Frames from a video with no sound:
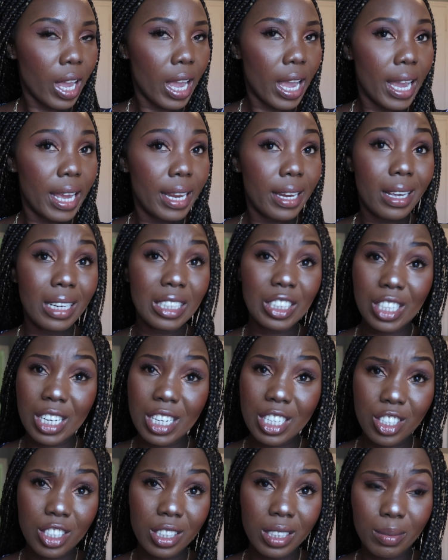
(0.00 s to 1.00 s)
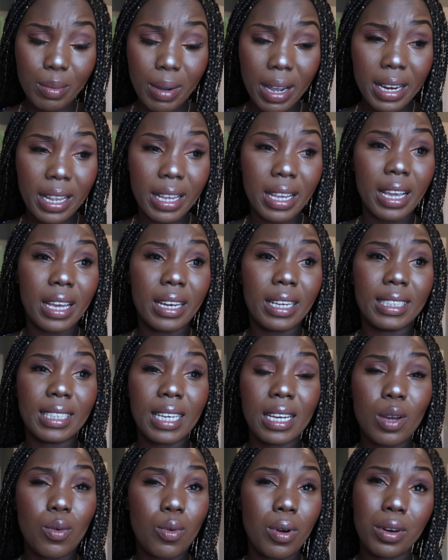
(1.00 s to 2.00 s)
And he changed his mind again. He
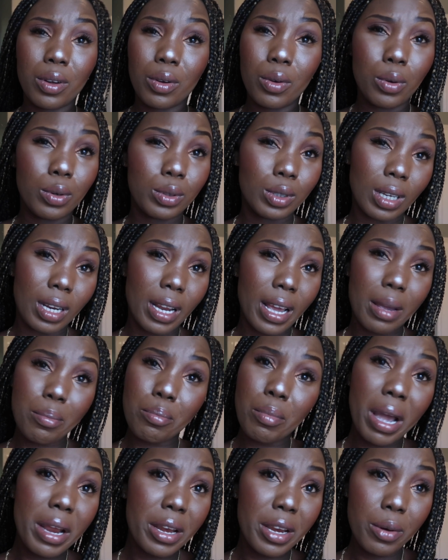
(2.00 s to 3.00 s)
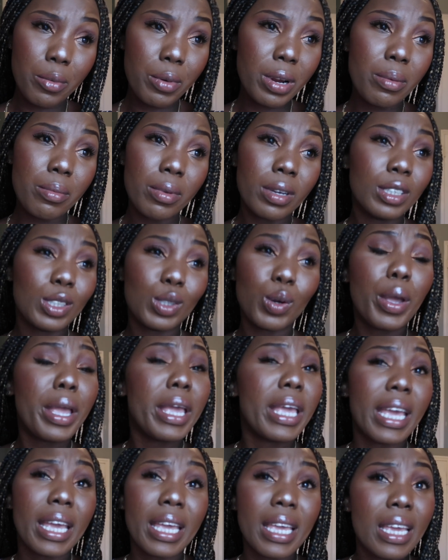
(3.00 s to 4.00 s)
said he want to go to like Mandarin so
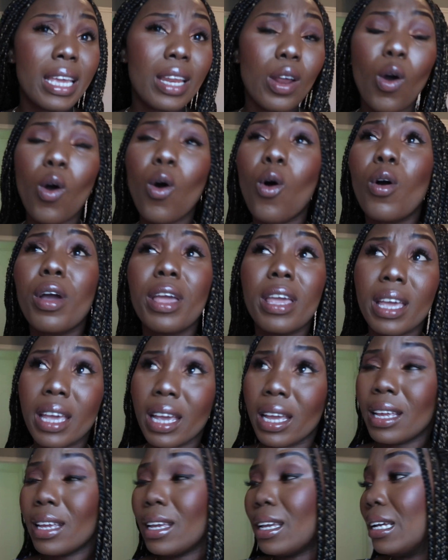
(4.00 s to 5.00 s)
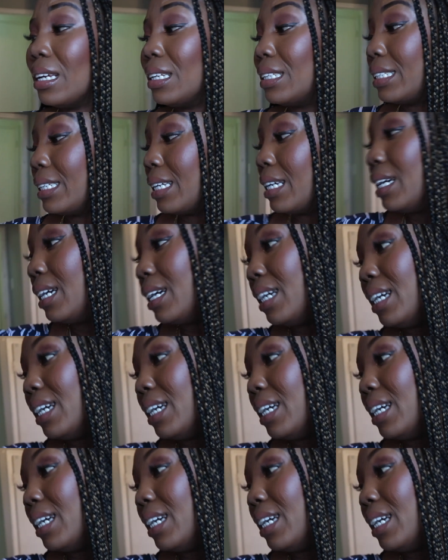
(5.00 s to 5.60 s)
he can eat all he can eat.